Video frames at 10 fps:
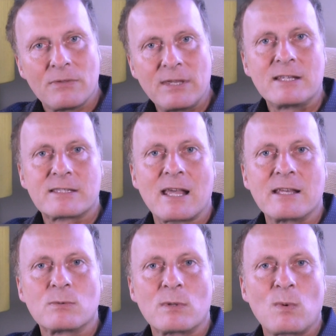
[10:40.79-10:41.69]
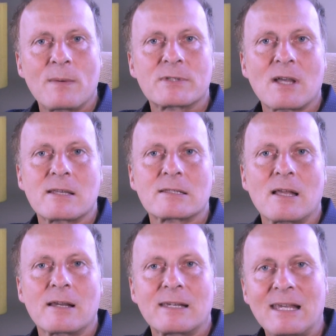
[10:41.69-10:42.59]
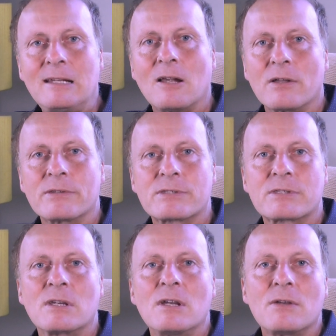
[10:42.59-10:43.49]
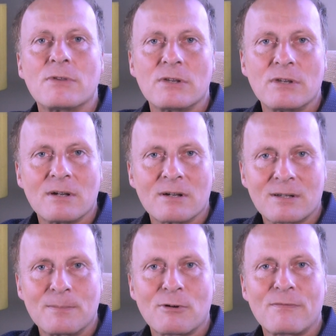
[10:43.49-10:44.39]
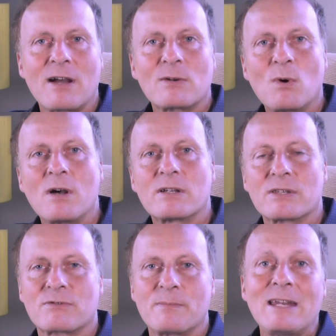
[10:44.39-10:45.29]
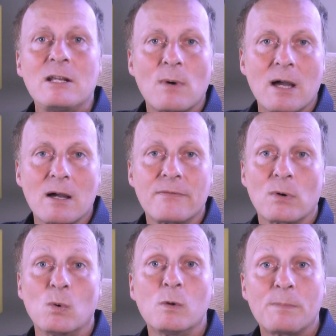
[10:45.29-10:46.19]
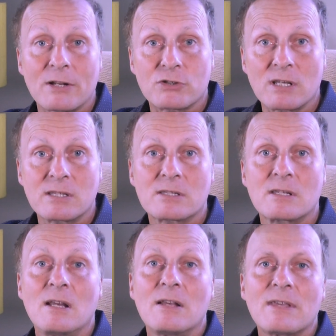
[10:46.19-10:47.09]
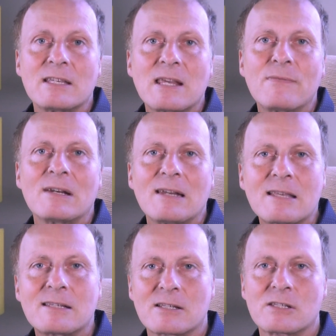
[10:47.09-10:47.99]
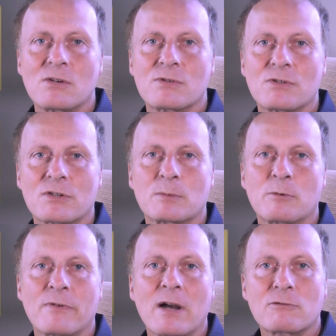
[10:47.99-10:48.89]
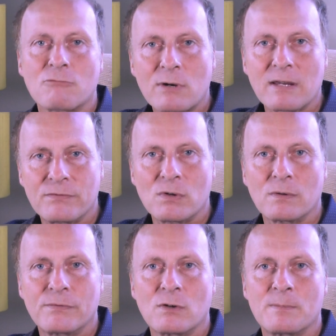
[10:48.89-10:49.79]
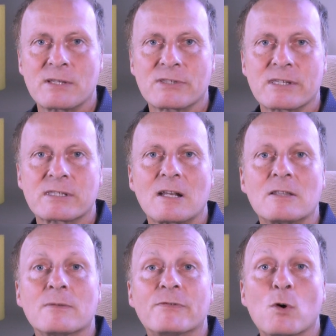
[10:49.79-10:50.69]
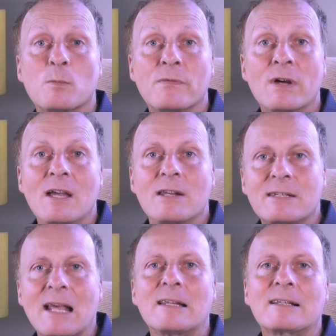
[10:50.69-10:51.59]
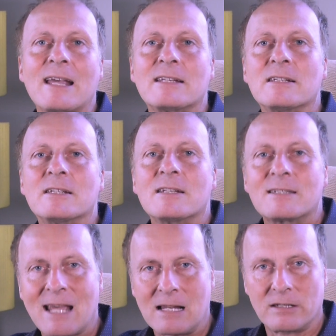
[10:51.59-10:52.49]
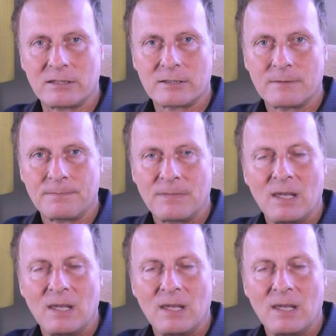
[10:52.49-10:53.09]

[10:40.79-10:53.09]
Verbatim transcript: These days, with websites like Elance that uh, can provide workers from anywhere for all budgets, there's even less excuse not to provide rocket fuel for your business in the form of delegated talent.